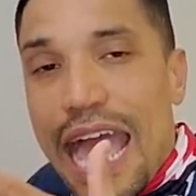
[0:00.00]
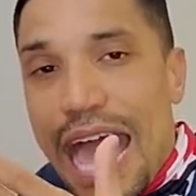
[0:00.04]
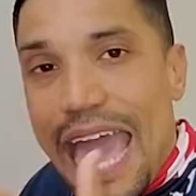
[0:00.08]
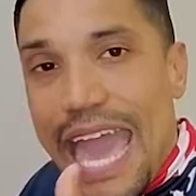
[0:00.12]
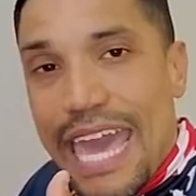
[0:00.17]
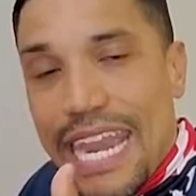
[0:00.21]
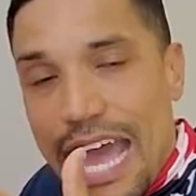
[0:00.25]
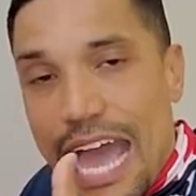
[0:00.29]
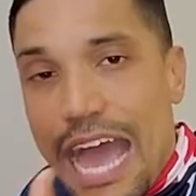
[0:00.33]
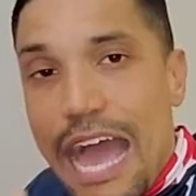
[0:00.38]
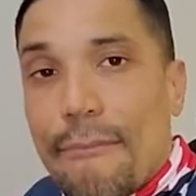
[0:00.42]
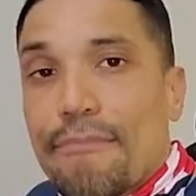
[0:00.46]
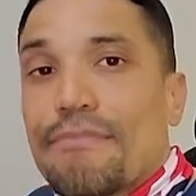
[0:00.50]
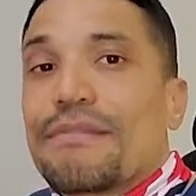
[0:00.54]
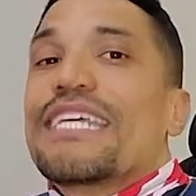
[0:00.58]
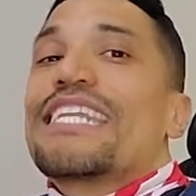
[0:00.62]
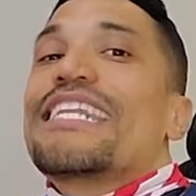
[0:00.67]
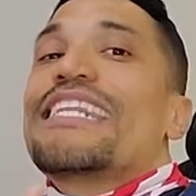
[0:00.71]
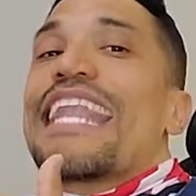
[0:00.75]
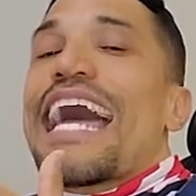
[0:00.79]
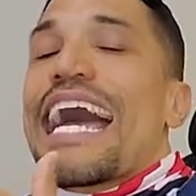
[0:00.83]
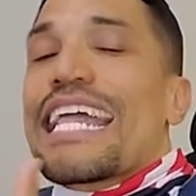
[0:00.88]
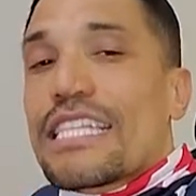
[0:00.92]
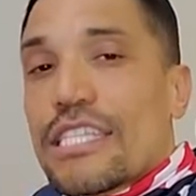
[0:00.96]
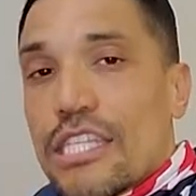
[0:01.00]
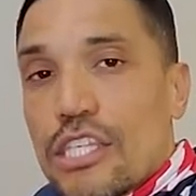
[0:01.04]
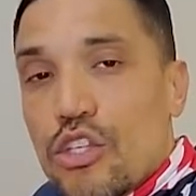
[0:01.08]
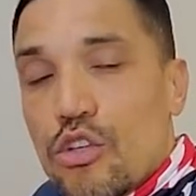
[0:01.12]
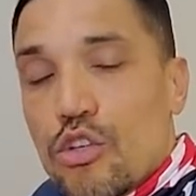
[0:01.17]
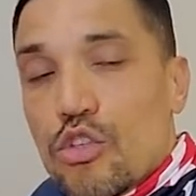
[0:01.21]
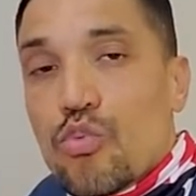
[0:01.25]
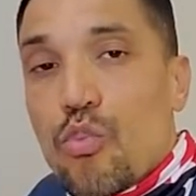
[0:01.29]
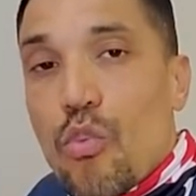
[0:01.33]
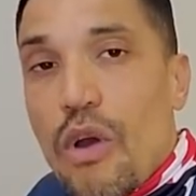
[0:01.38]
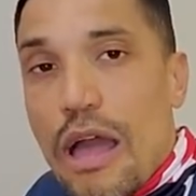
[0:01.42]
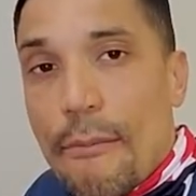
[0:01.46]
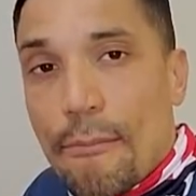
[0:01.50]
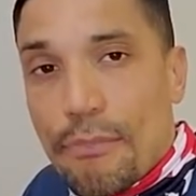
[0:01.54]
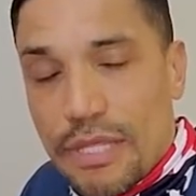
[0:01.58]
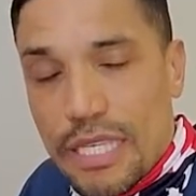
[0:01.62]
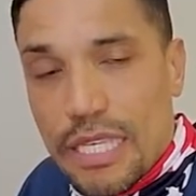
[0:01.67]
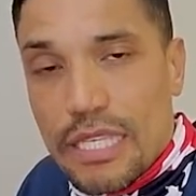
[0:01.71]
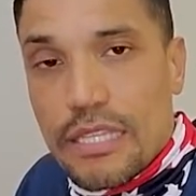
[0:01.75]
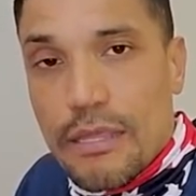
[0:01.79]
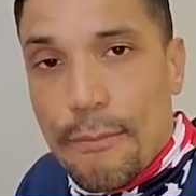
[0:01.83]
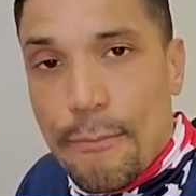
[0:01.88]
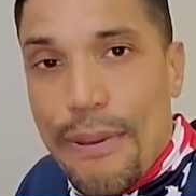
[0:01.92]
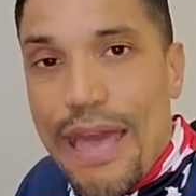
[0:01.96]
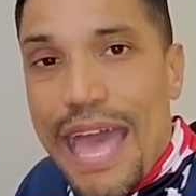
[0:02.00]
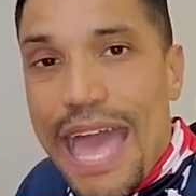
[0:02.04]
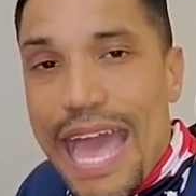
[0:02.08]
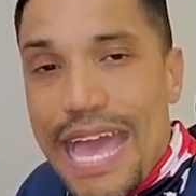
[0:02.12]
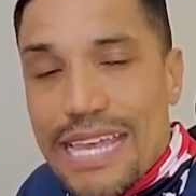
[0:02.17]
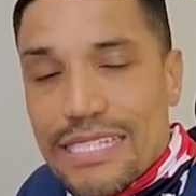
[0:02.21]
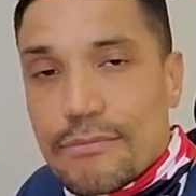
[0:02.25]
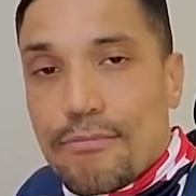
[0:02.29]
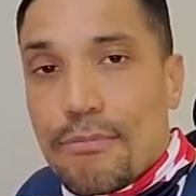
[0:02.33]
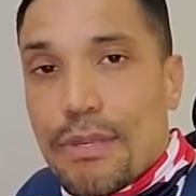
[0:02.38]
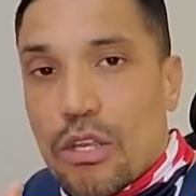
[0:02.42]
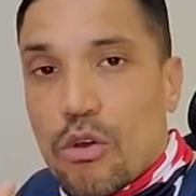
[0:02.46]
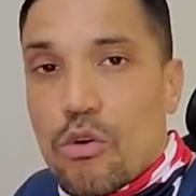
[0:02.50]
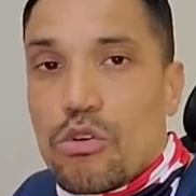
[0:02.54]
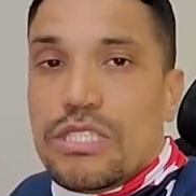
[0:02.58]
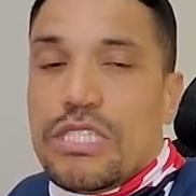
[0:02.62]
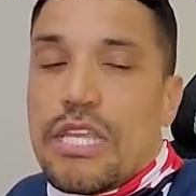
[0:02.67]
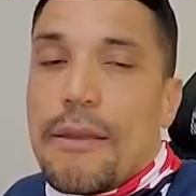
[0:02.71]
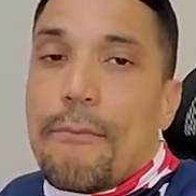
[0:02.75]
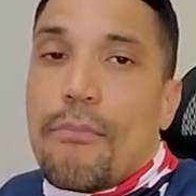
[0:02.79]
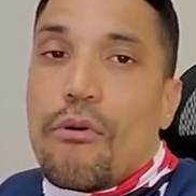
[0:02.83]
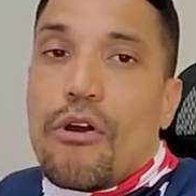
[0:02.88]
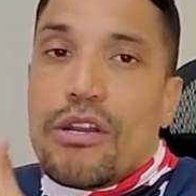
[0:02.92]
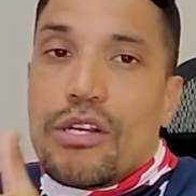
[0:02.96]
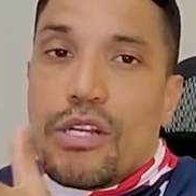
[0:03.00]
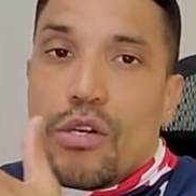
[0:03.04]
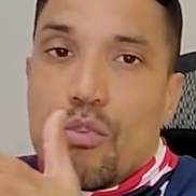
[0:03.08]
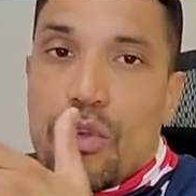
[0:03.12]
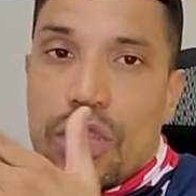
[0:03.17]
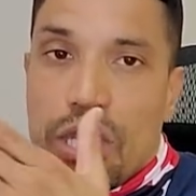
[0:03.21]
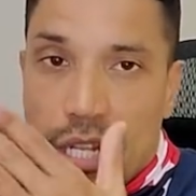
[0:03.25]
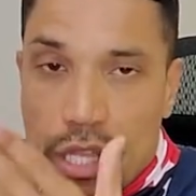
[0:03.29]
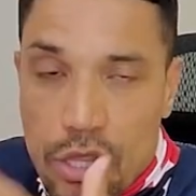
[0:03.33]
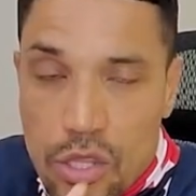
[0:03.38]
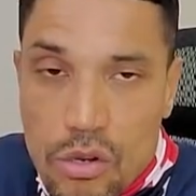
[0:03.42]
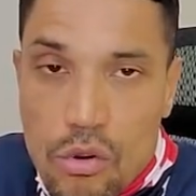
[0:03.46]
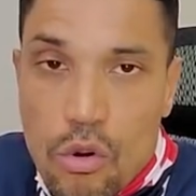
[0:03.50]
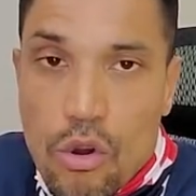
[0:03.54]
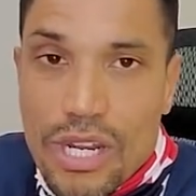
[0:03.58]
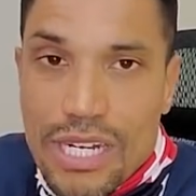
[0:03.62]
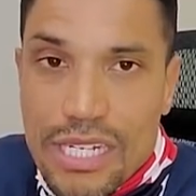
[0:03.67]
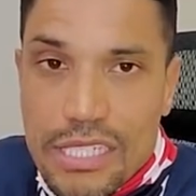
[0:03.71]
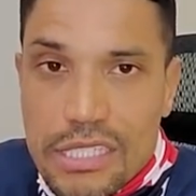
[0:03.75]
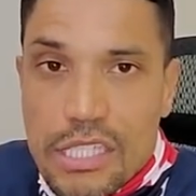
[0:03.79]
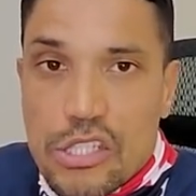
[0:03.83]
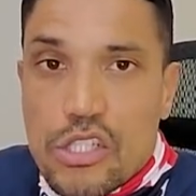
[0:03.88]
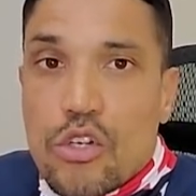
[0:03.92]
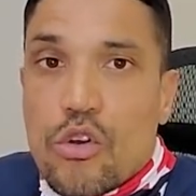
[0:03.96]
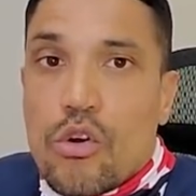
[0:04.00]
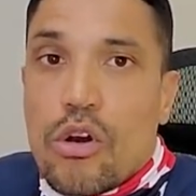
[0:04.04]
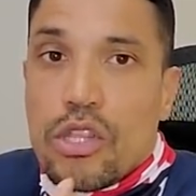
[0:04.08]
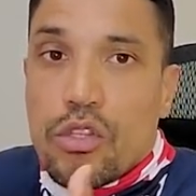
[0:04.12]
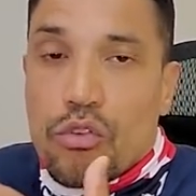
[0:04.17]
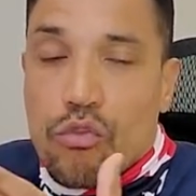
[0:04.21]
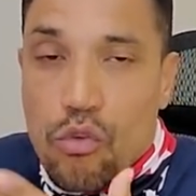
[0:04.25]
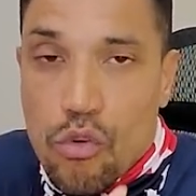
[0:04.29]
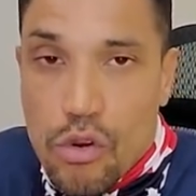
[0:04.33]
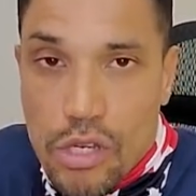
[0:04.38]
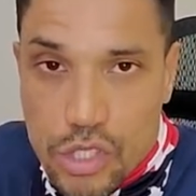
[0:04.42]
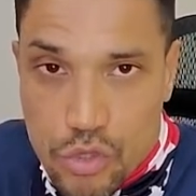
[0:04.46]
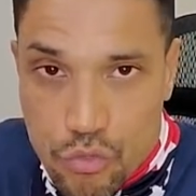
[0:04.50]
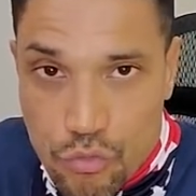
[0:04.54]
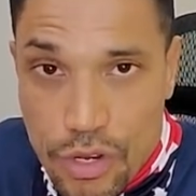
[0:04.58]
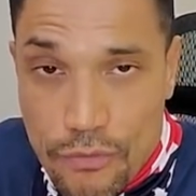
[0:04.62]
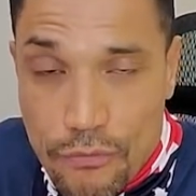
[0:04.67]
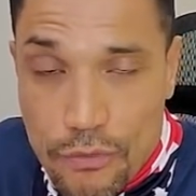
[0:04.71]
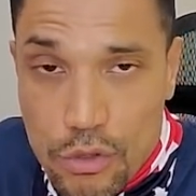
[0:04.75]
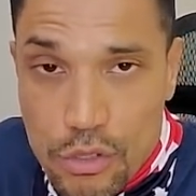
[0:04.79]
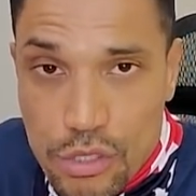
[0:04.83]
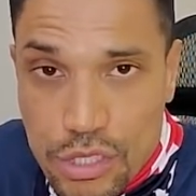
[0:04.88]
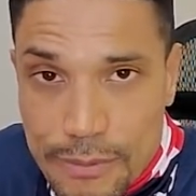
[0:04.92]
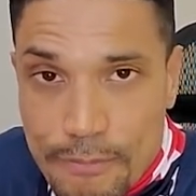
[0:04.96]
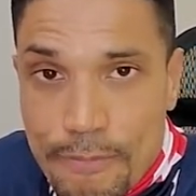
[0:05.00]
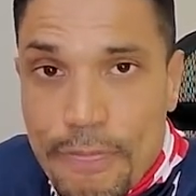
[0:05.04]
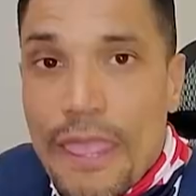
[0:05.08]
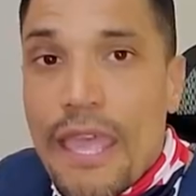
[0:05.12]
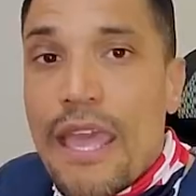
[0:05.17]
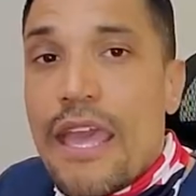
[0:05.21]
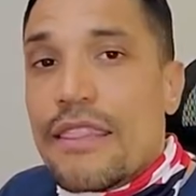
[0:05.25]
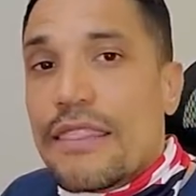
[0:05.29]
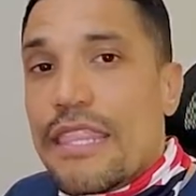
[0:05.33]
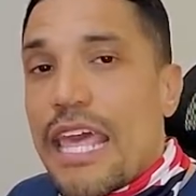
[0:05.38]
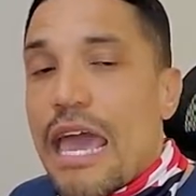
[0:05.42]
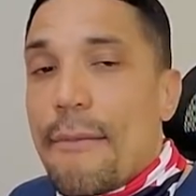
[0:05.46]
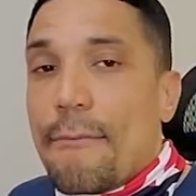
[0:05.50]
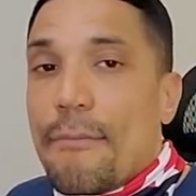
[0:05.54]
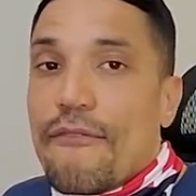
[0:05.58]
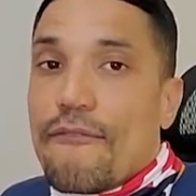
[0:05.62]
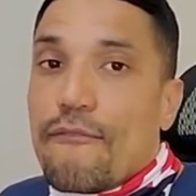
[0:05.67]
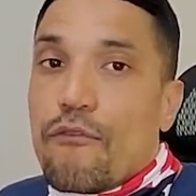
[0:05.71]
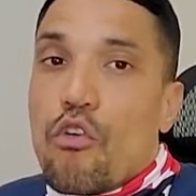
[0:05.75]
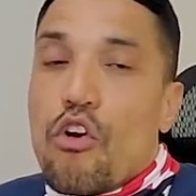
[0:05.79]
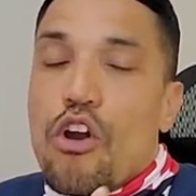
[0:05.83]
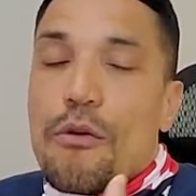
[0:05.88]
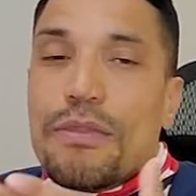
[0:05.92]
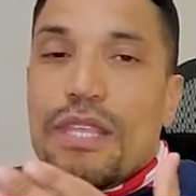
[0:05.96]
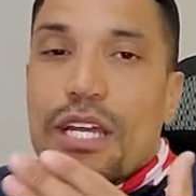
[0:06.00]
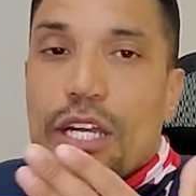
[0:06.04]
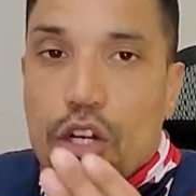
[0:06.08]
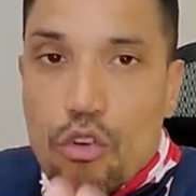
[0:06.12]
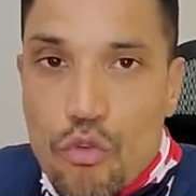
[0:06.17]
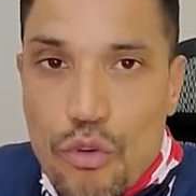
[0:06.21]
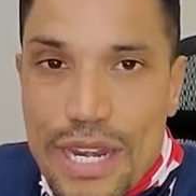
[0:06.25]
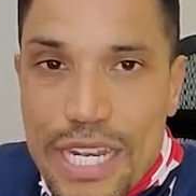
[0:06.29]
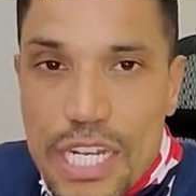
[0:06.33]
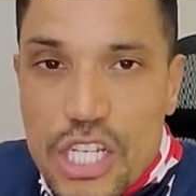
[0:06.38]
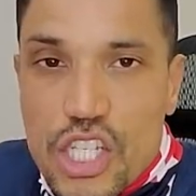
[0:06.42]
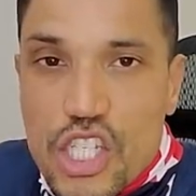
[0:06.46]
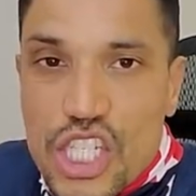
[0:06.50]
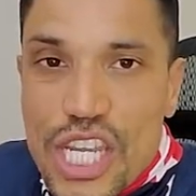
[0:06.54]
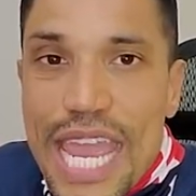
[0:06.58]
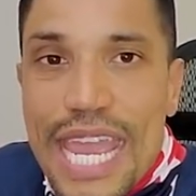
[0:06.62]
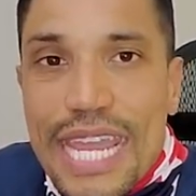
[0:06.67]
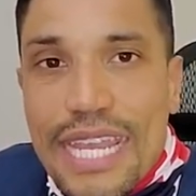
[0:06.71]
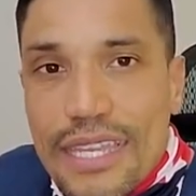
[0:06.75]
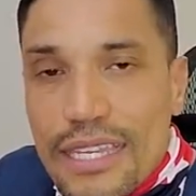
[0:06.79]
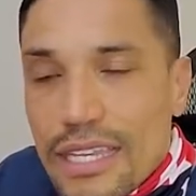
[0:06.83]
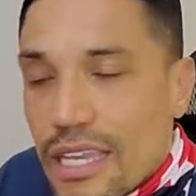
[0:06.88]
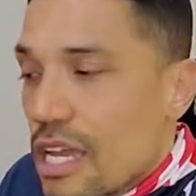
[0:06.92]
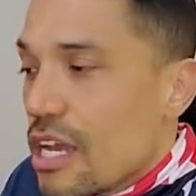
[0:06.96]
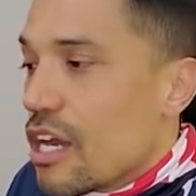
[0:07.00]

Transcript: I had opted not to use Womply in the past because they partnered with another organization called Cross Rivers that performed a credit check.